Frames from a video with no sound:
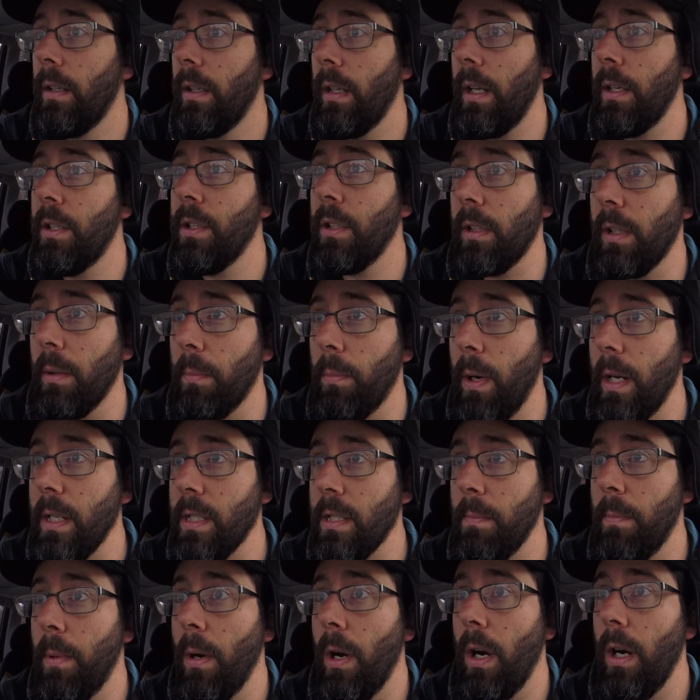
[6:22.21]
I took the press
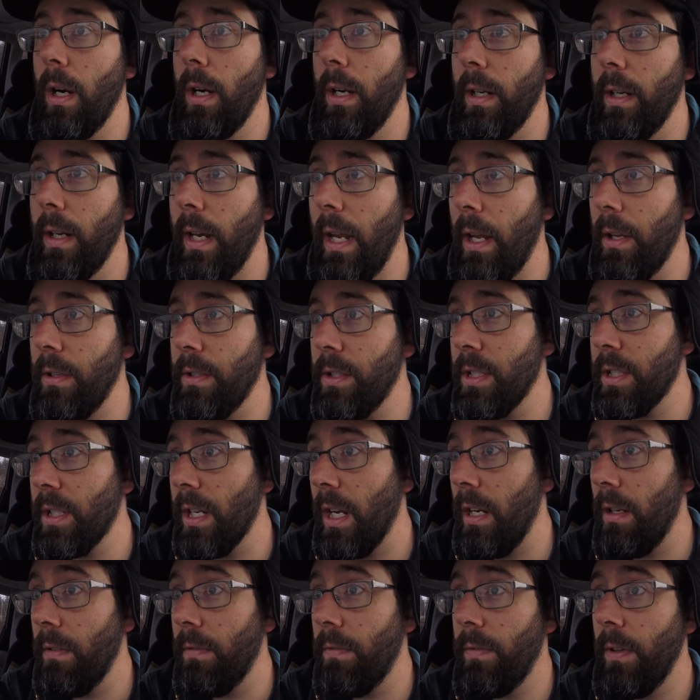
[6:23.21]
apart and now it's just
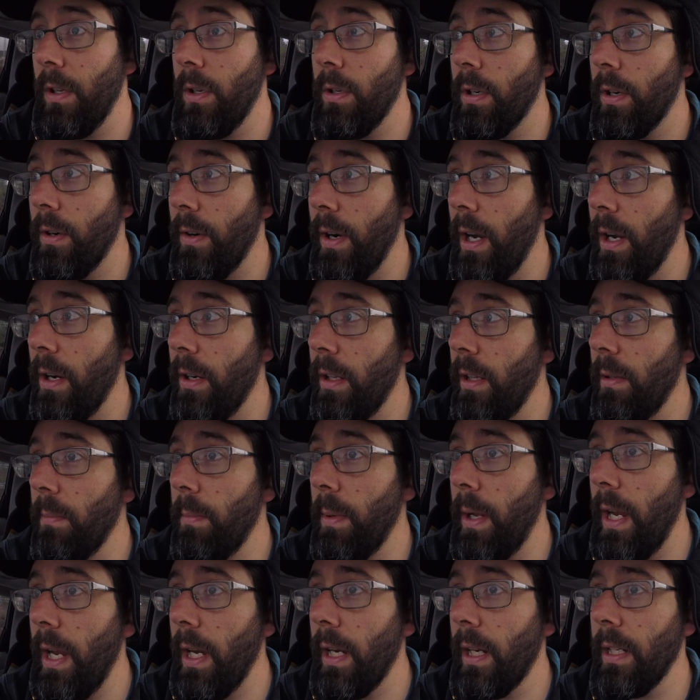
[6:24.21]
kind of floating around in the
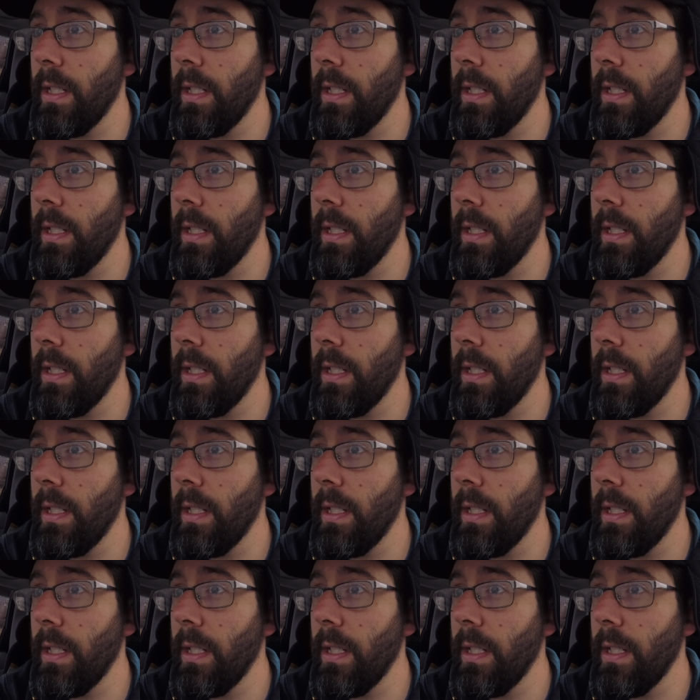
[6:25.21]
back.